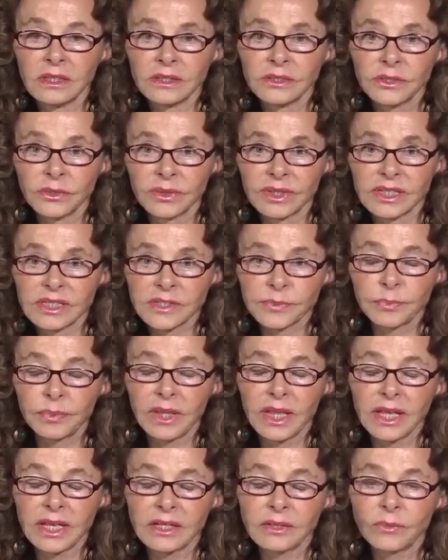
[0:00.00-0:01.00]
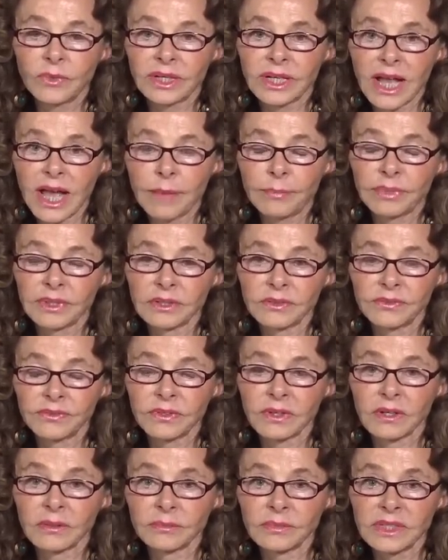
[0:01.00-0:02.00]
to explain what happened
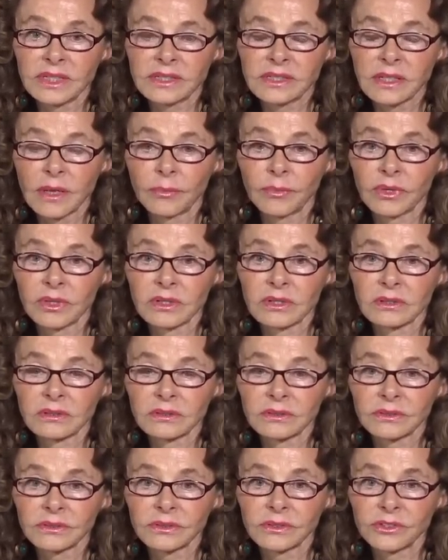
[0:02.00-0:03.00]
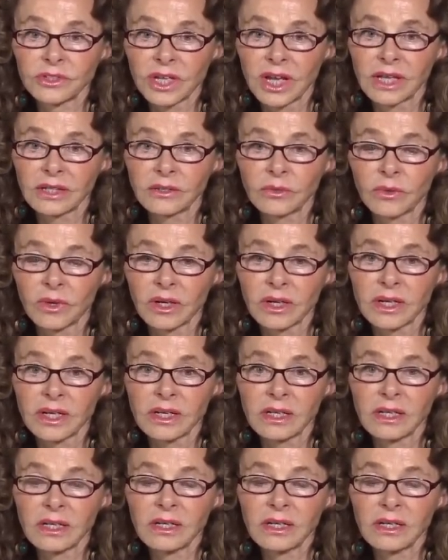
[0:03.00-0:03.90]
from December through January.